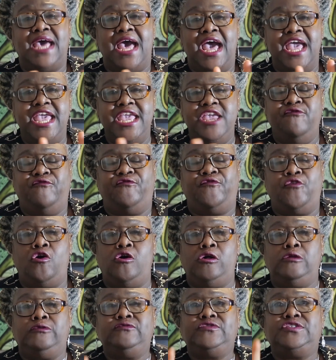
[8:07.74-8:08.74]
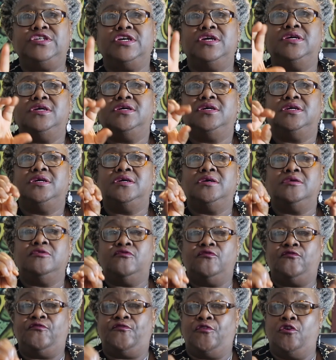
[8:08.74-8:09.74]
are evolved
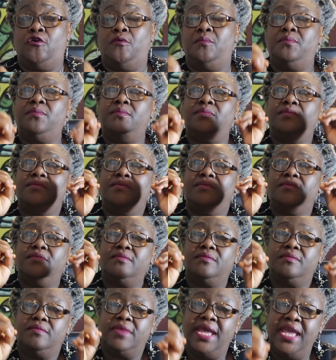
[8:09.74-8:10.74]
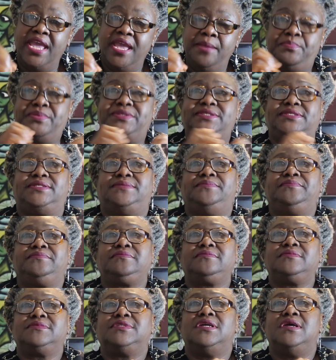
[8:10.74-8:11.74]
from apes,
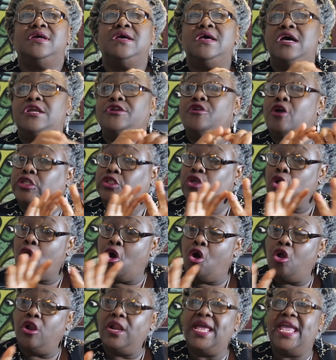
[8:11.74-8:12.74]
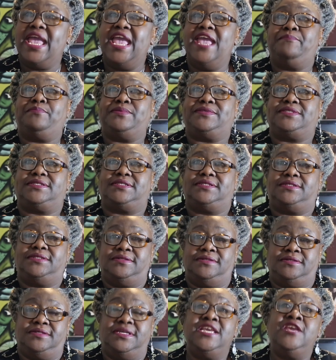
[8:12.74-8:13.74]
not all apes
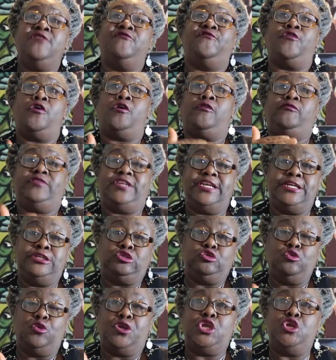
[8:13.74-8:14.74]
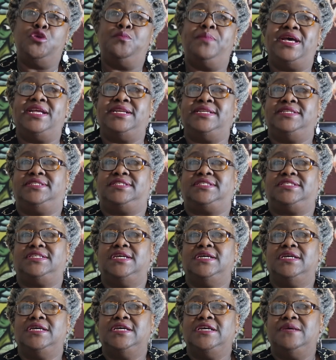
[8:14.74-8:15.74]
evolved into humans
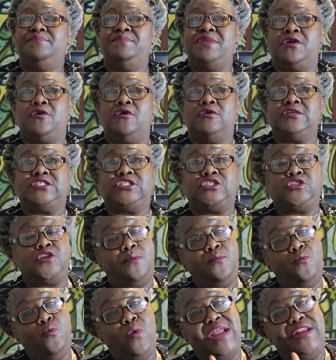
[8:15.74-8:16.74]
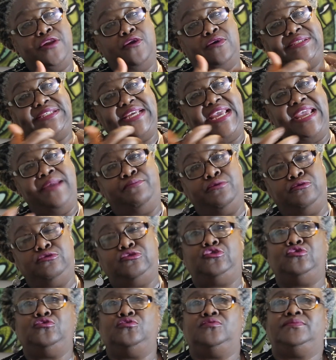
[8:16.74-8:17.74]
because some were not able
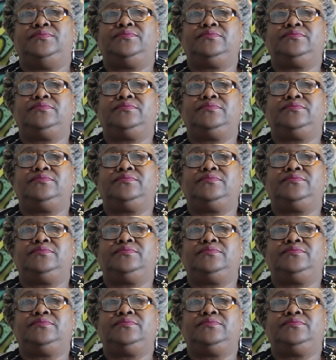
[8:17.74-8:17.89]
to.